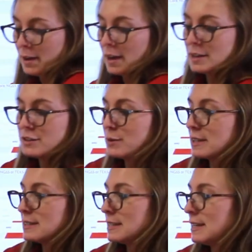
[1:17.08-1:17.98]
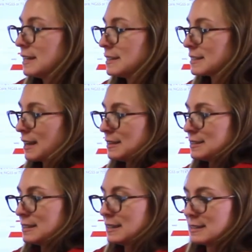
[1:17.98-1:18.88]
As you can see, it's got this
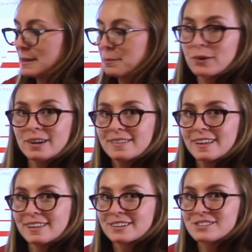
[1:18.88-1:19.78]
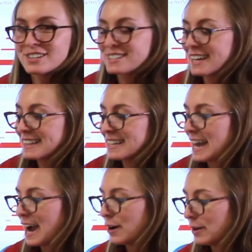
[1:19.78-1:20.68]
nice imprint that looks just like the
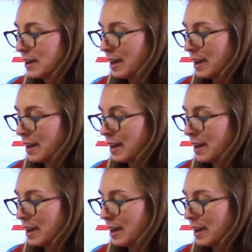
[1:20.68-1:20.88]
NAO,